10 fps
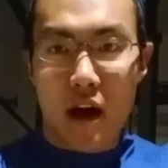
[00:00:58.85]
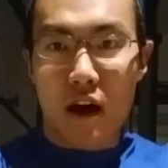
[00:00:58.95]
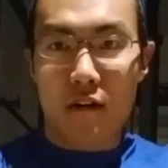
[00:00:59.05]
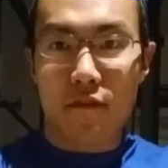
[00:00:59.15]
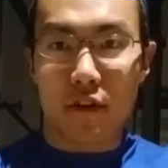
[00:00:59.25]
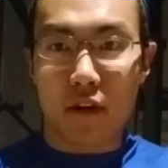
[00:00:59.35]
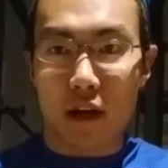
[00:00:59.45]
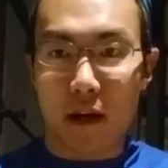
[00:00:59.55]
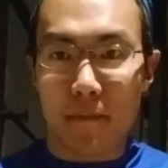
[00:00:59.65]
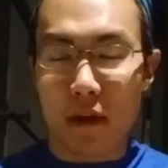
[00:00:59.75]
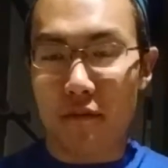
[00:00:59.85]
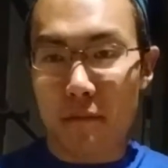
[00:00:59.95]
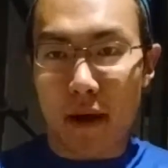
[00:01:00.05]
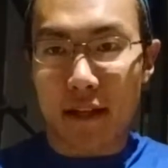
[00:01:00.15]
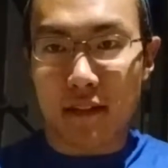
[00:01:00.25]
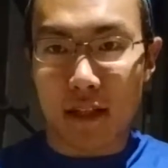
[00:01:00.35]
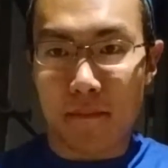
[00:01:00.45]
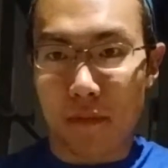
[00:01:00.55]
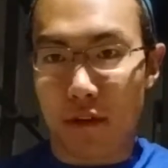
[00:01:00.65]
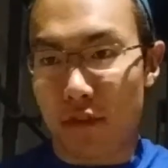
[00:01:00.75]
of your of the
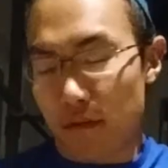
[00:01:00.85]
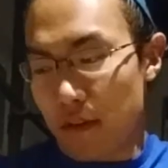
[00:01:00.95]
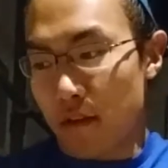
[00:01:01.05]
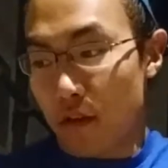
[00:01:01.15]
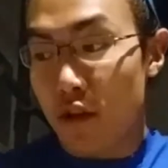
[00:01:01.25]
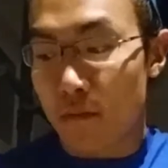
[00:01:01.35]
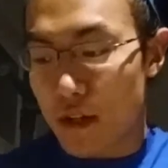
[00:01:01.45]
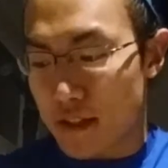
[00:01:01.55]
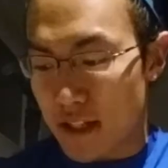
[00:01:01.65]
bicep of the humerus,